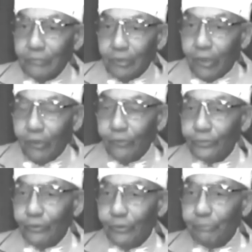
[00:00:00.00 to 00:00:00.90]

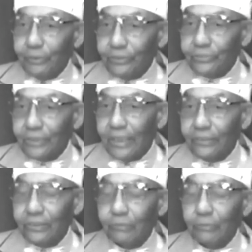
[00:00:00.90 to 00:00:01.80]
Although the book
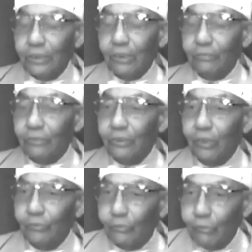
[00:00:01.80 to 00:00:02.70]
says it, we don't
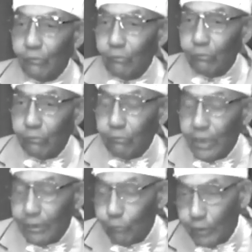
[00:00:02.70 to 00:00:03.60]
know
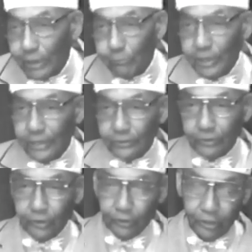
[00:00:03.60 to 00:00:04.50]
what way we
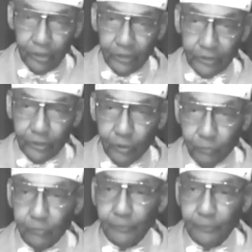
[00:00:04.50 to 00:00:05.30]
are to, are to go.